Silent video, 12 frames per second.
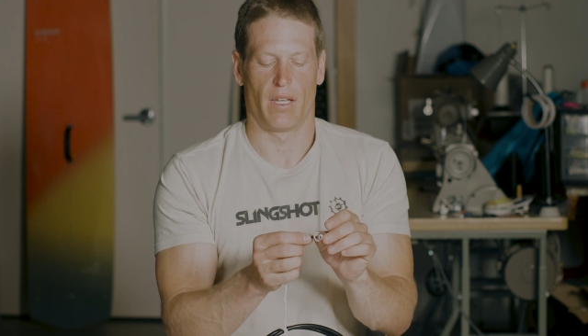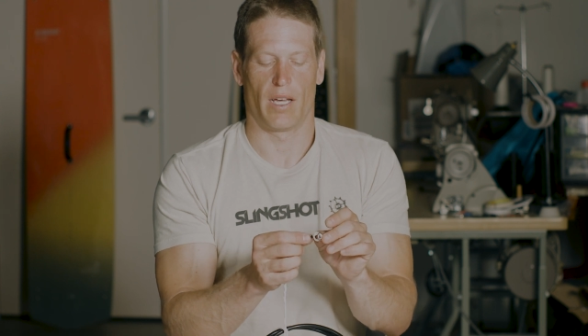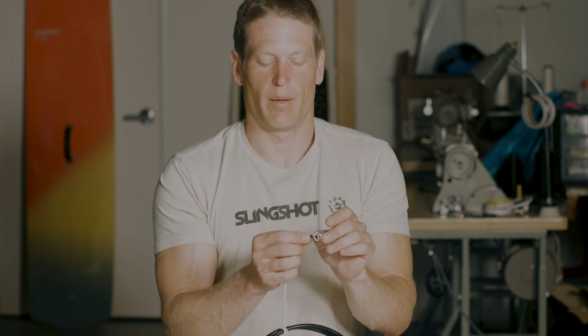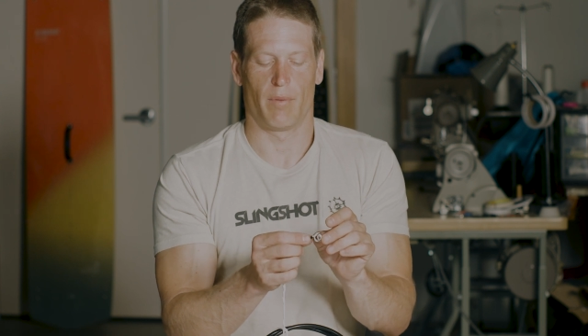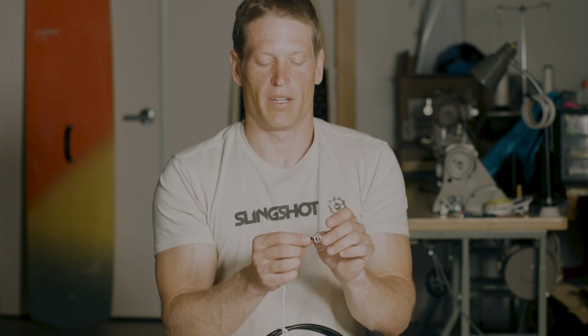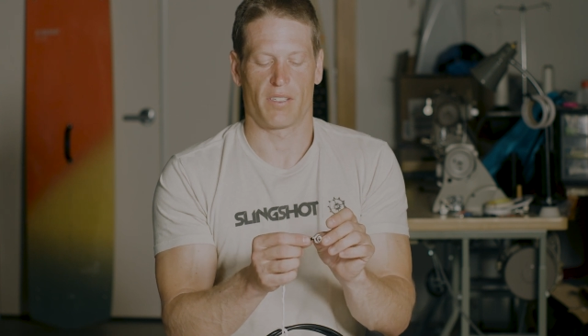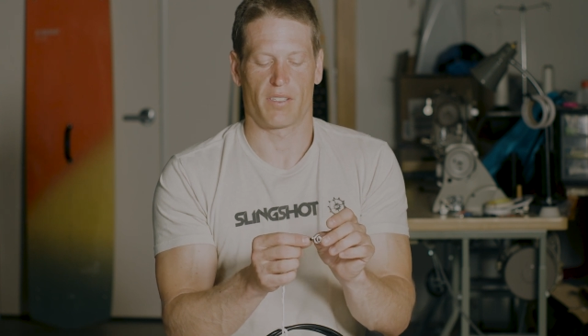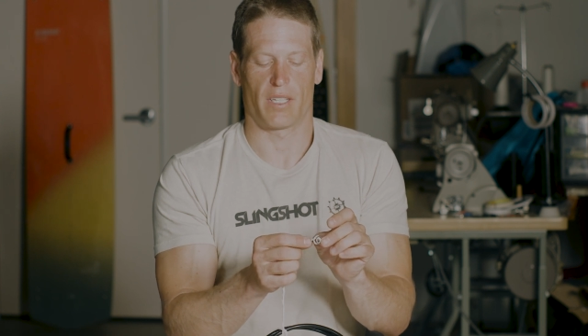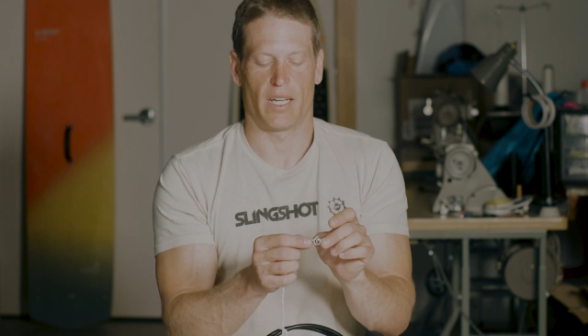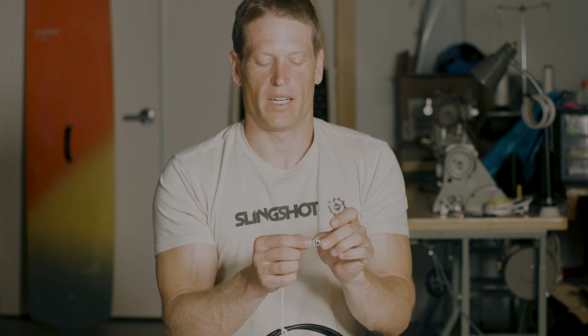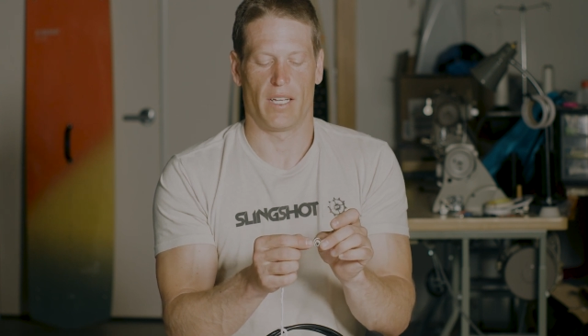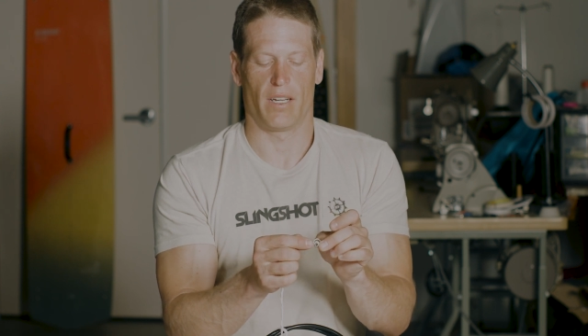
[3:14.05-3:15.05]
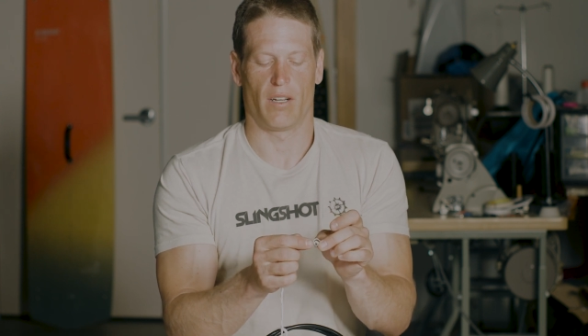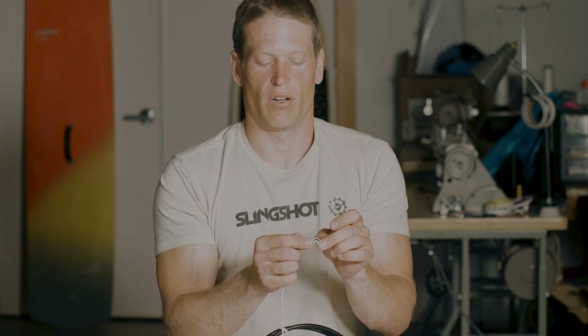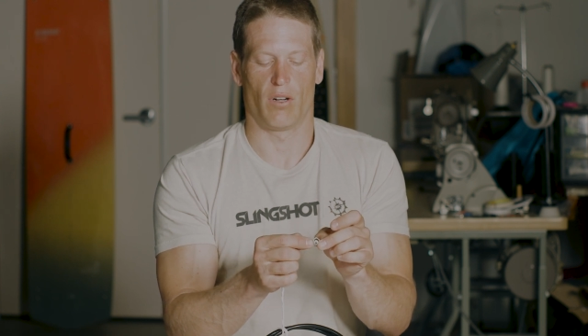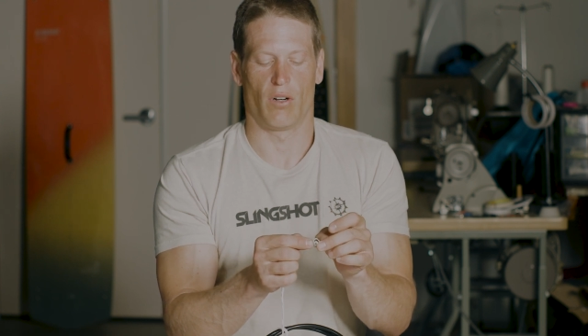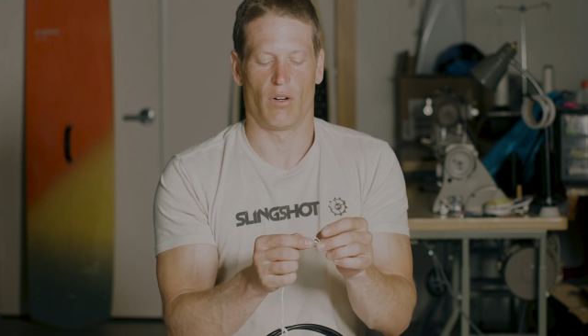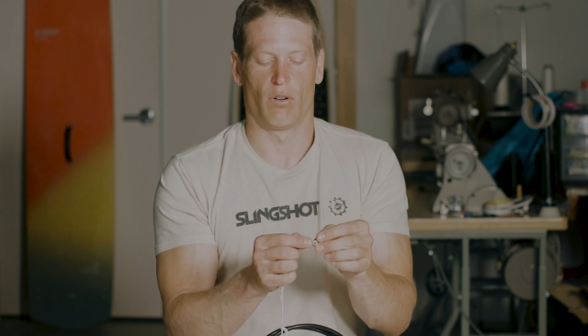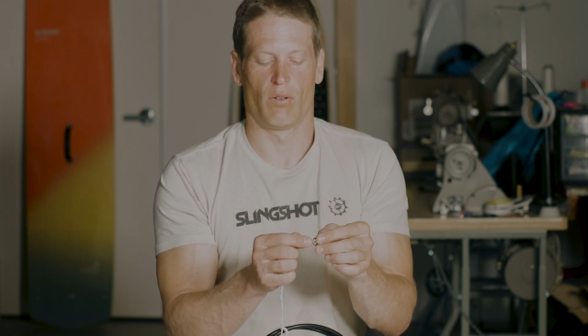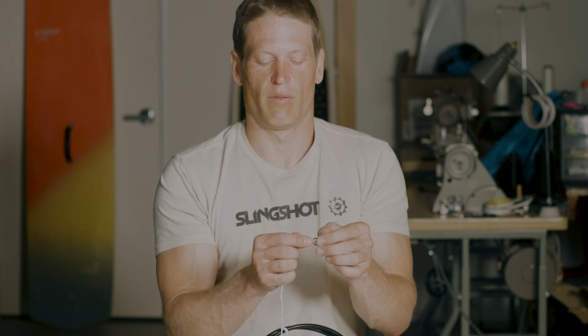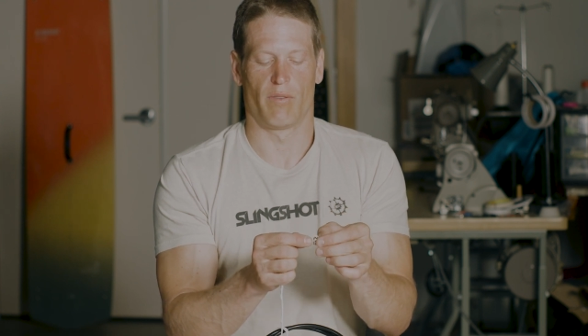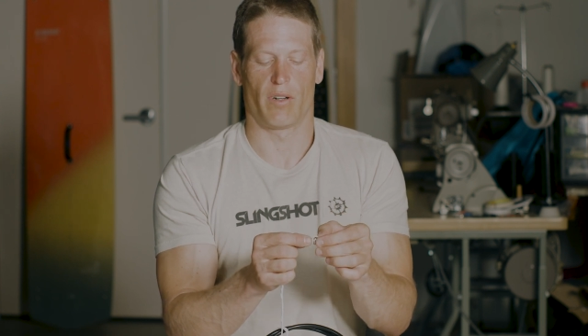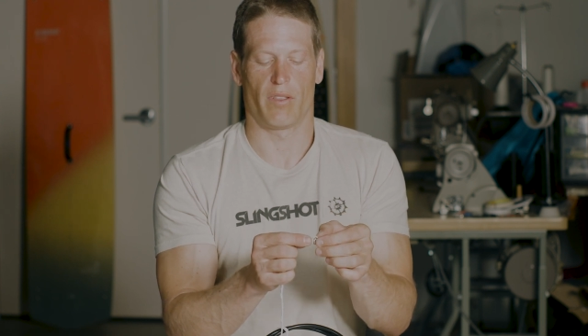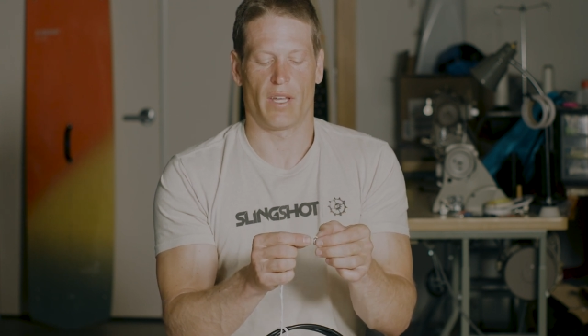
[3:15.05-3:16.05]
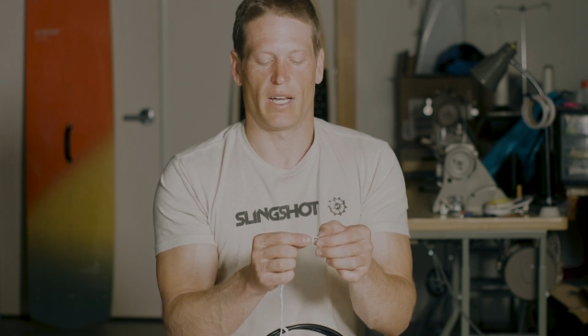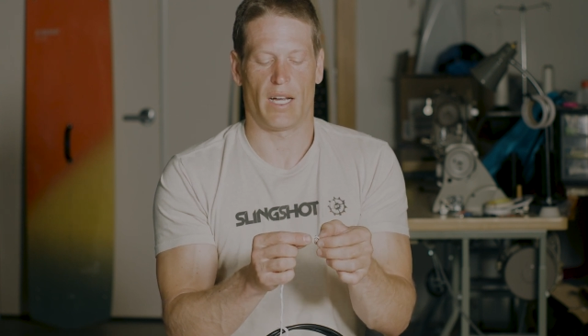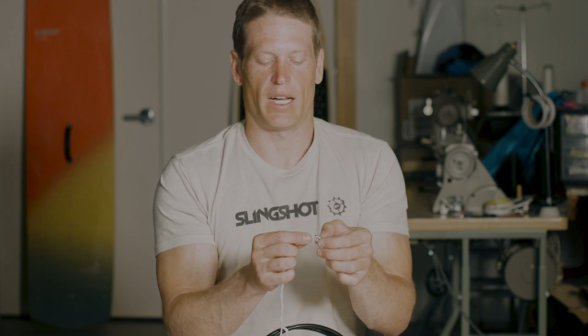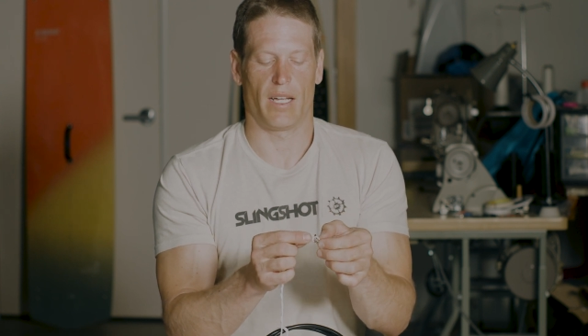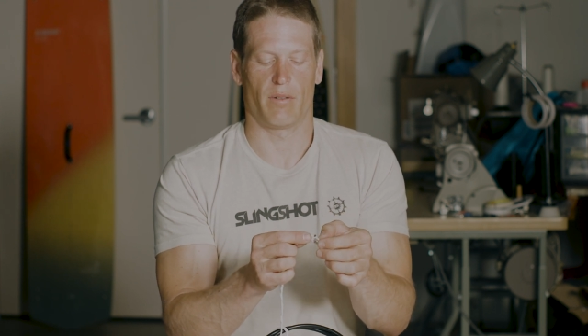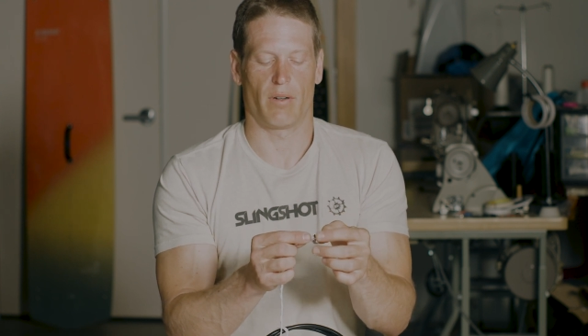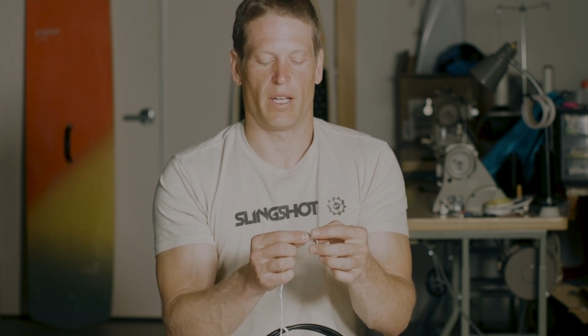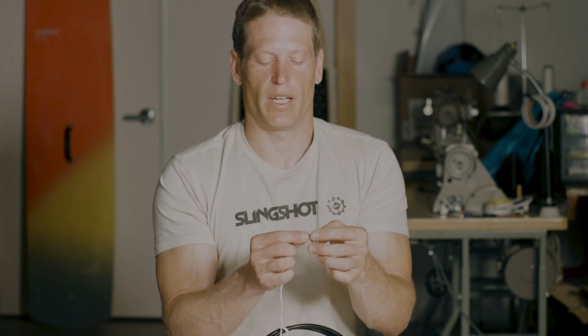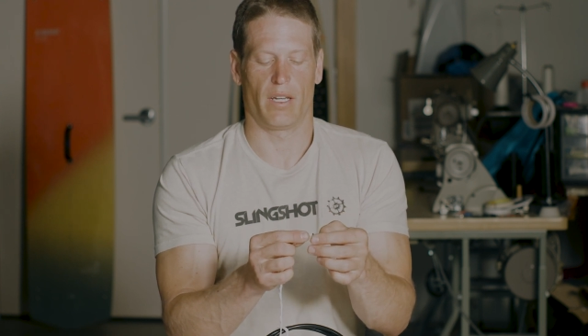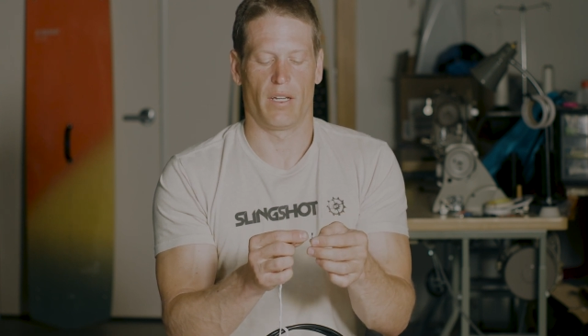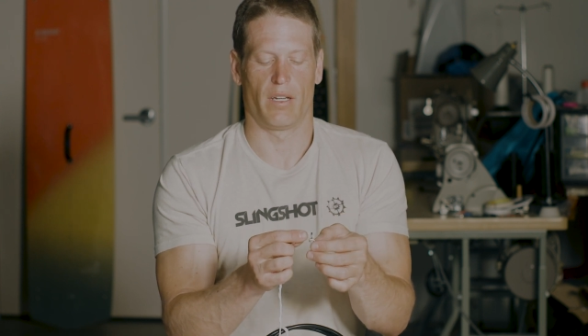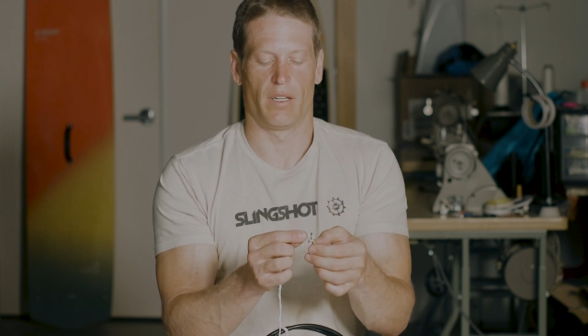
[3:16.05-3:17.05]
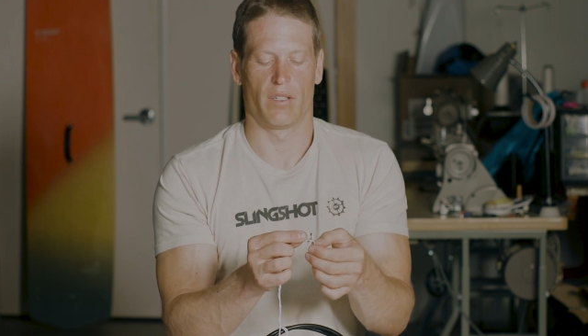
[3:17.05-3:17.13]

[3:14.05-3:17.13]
I'm gonna slide it over the eye ring